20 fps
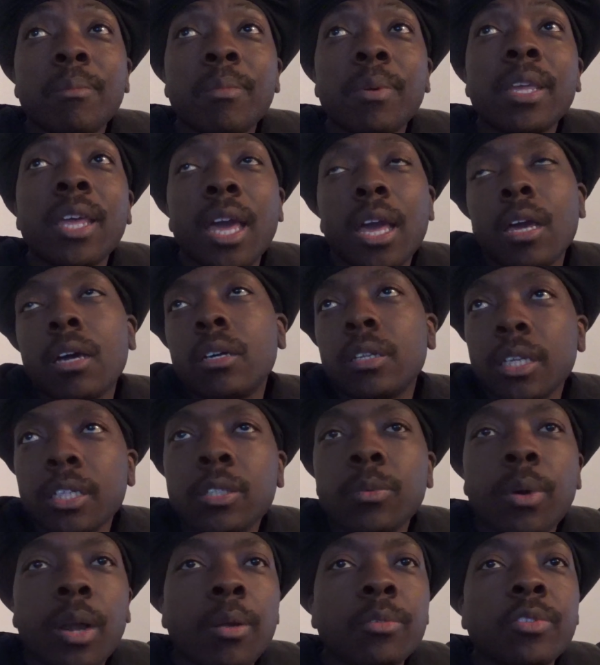But yeah, uh,
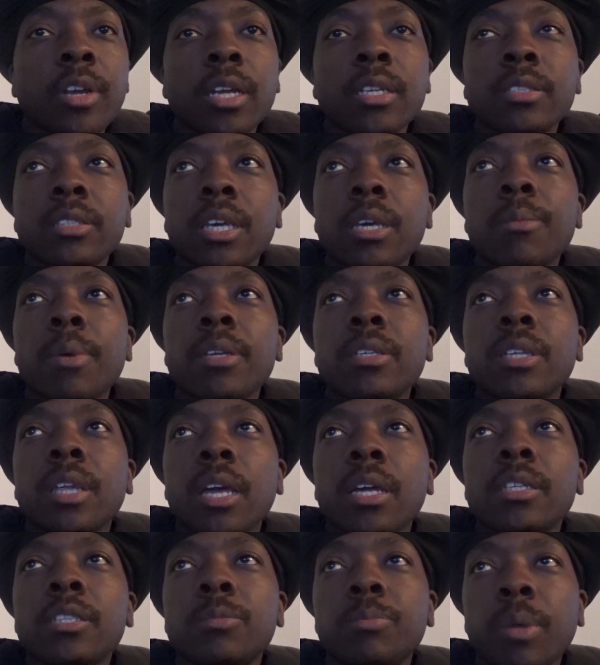this is what I was trying to say. Basically,
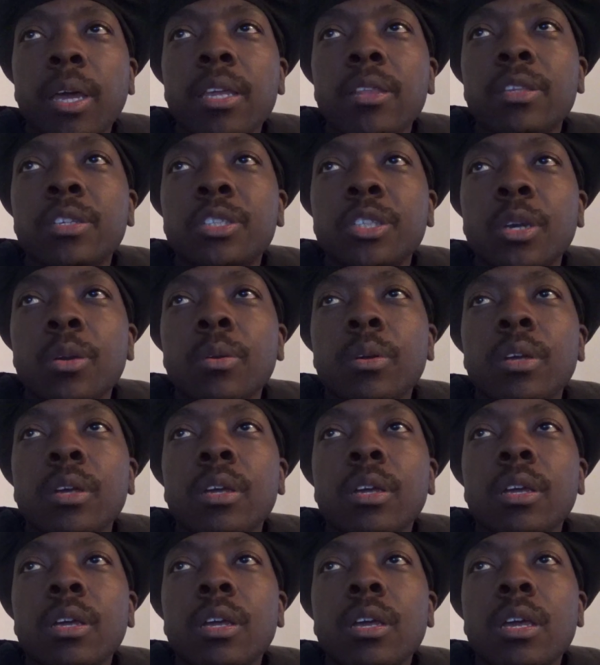I explained the joke.
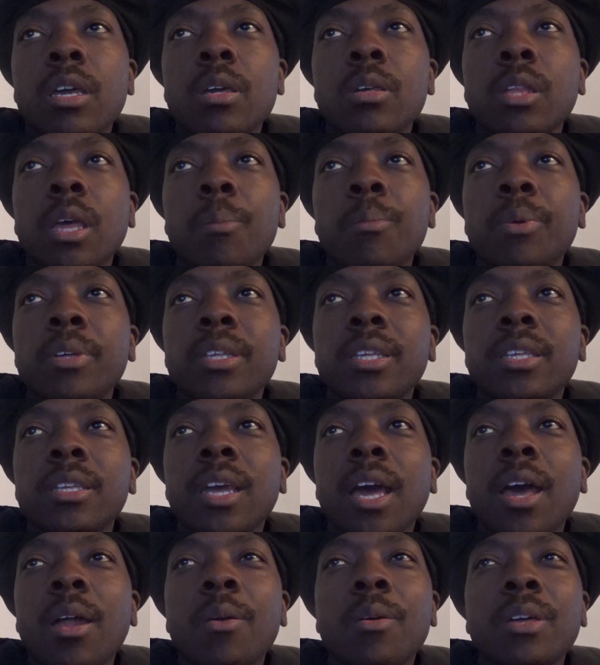And he's like, but I
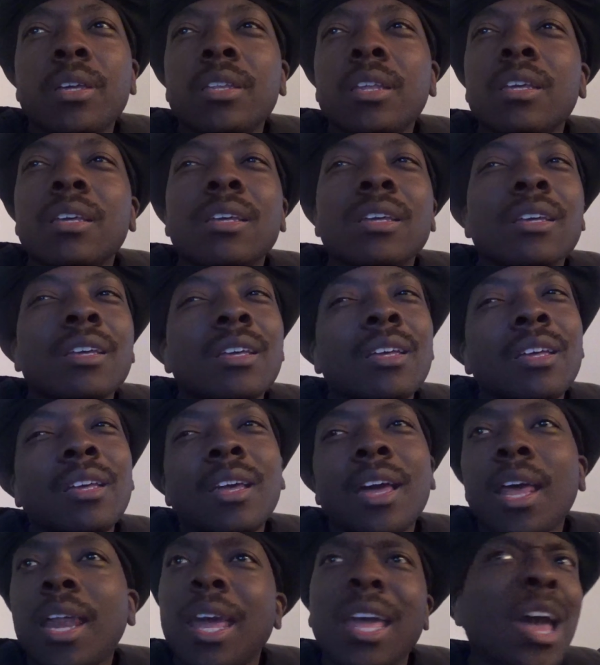don't. He's like,
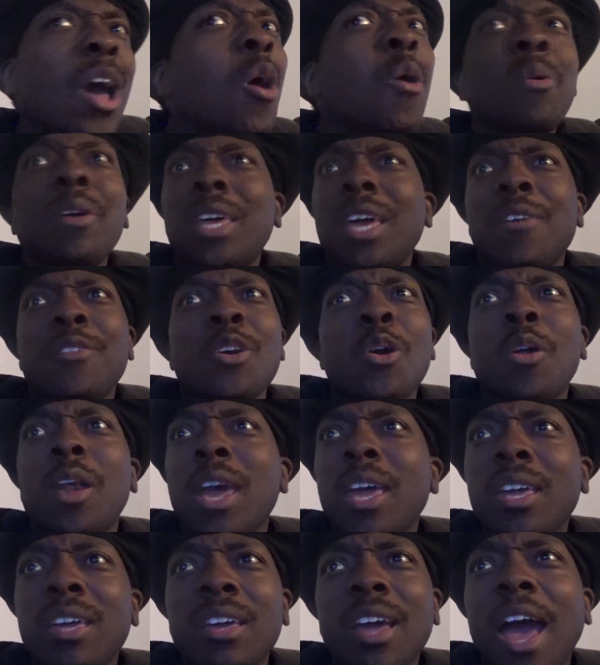yeah. I'm like, I don't care if y'all don't
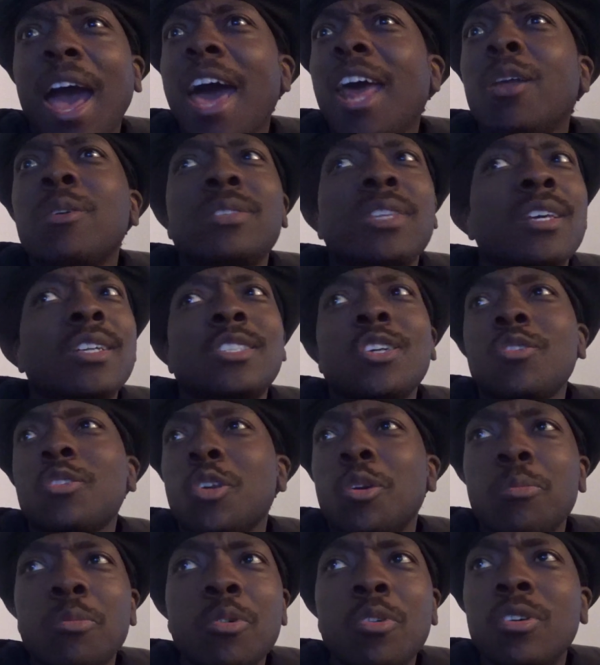like it. I don't tell the joke
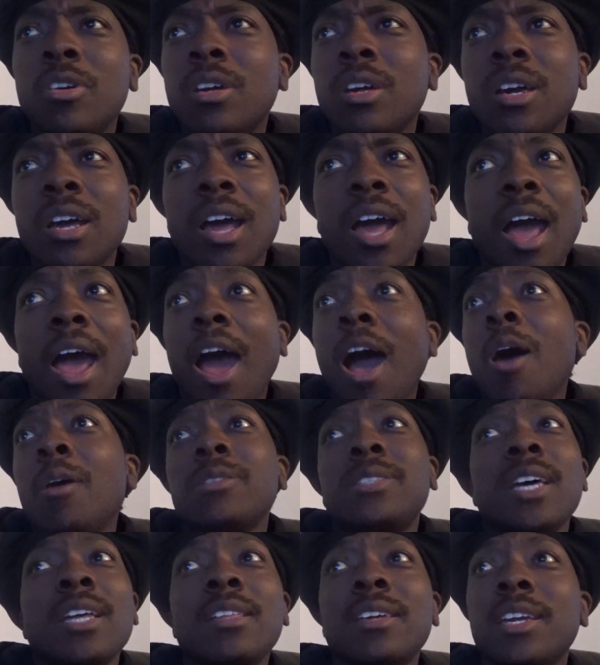no more. I
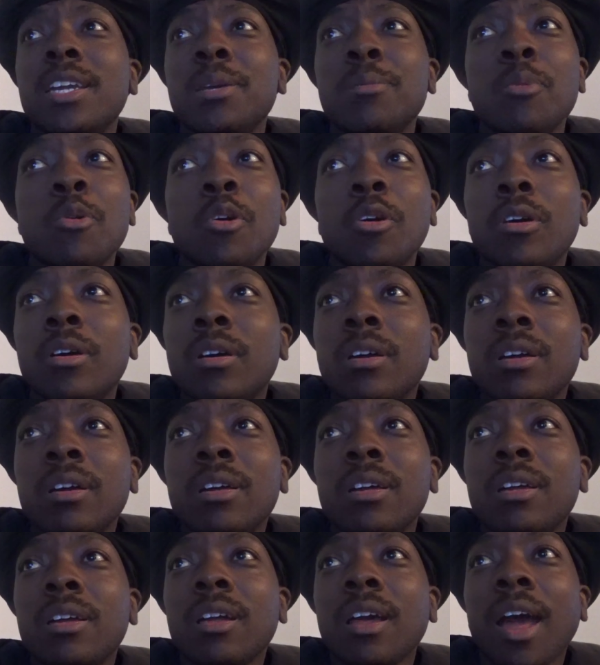don't tell it anymore.
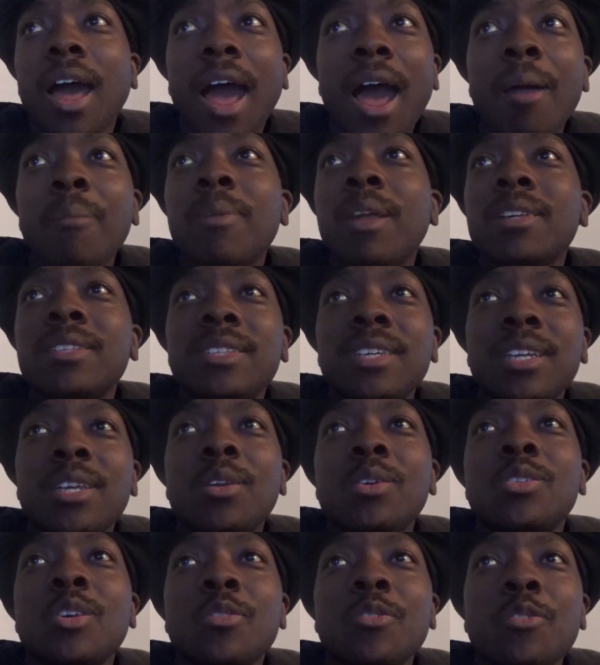I'm not telling
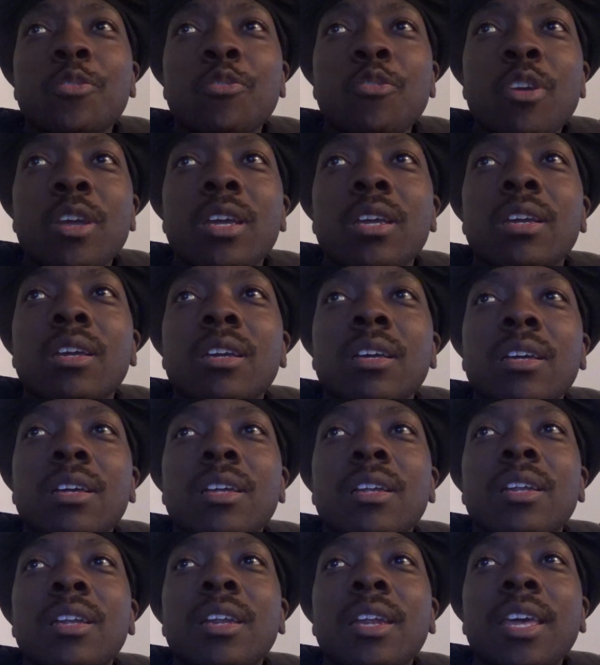you a joke for free.
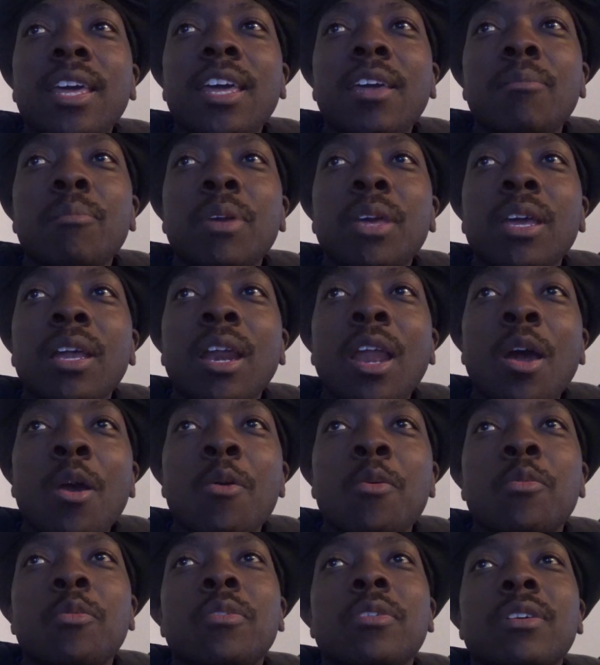Leave me
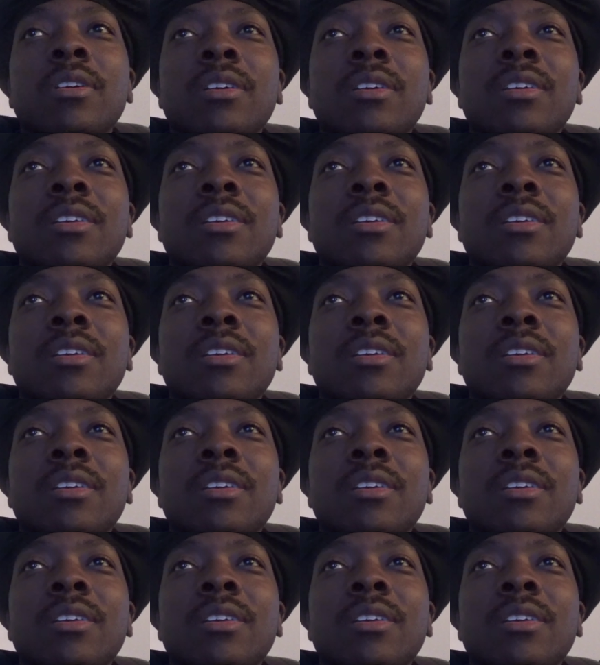alone.